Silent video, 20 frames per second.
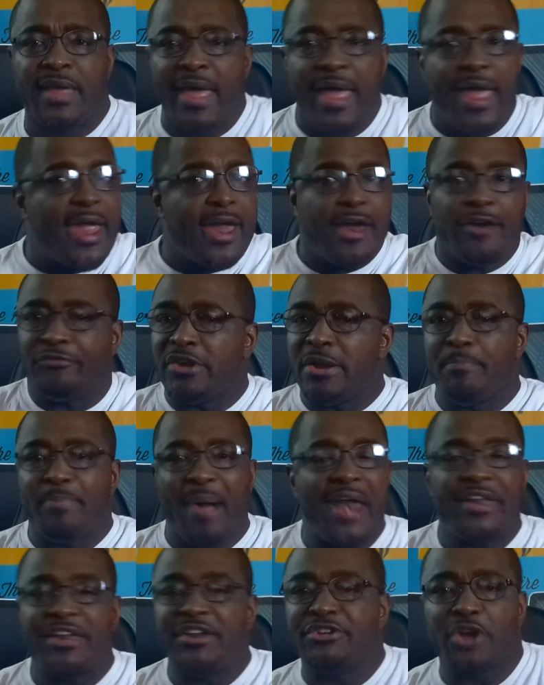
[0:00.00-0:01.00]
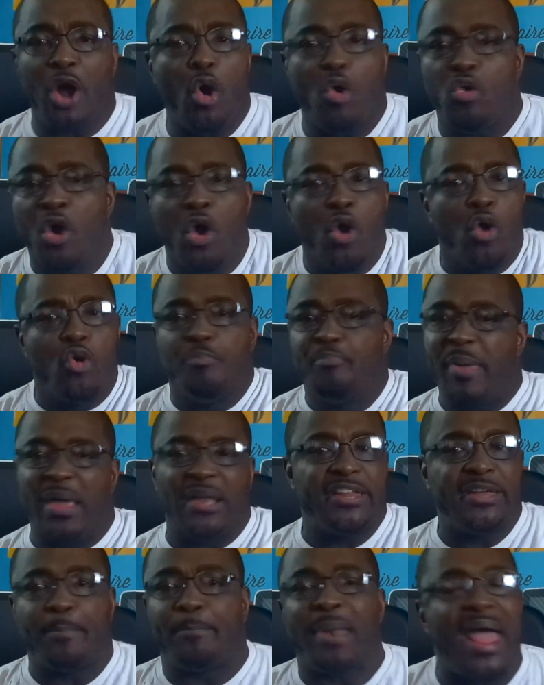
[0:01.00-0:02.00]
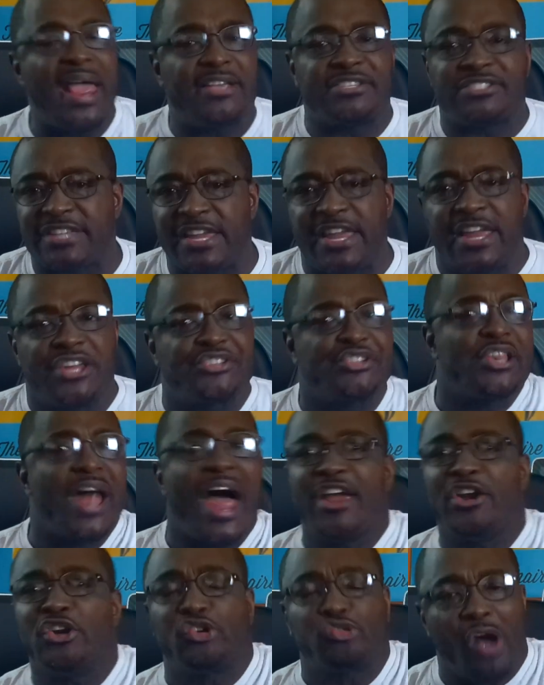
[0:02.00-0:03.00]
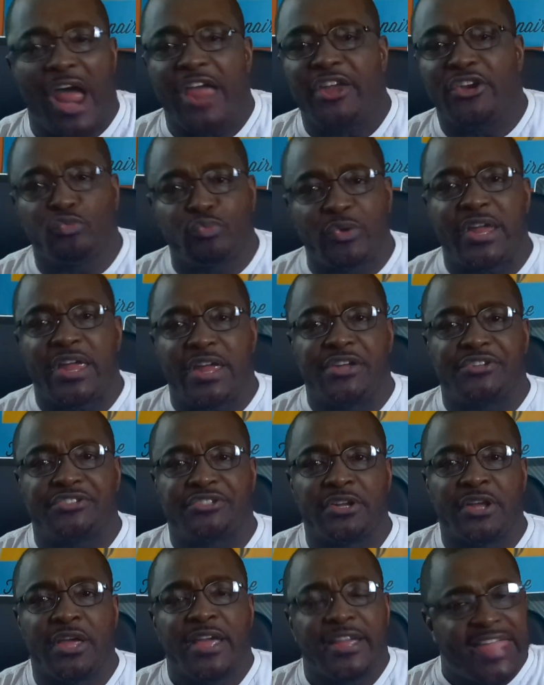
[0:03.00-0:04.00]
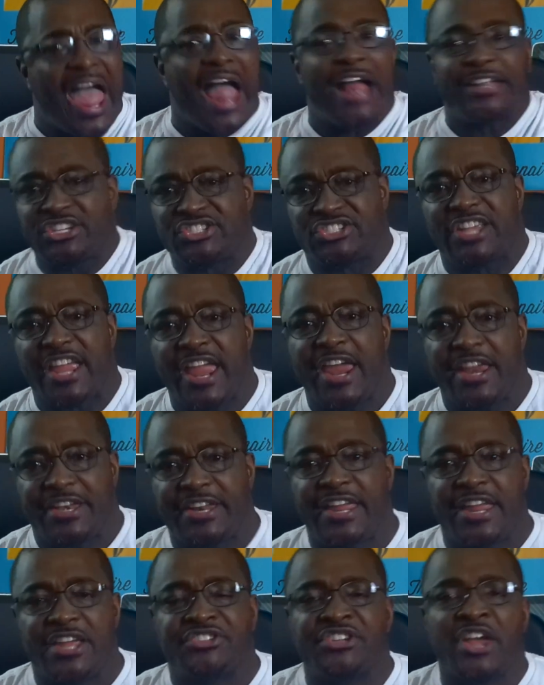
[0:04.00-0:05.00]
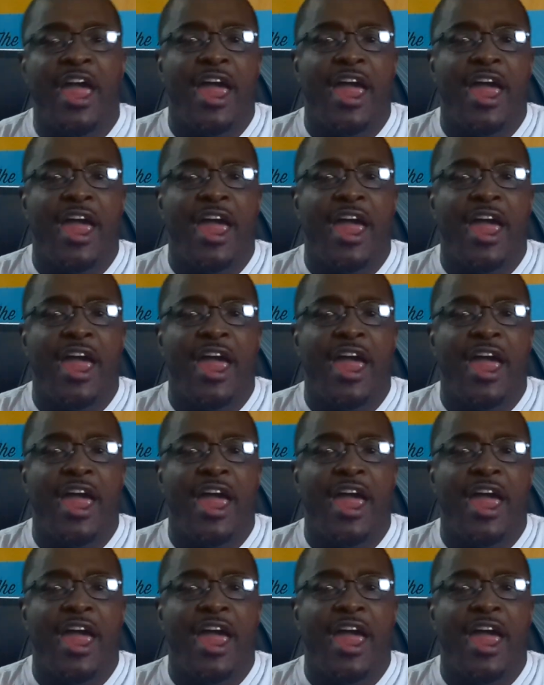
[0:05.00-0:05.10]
Everybody know who Billy Blanks is, Liar Crier is, Cactus Head is.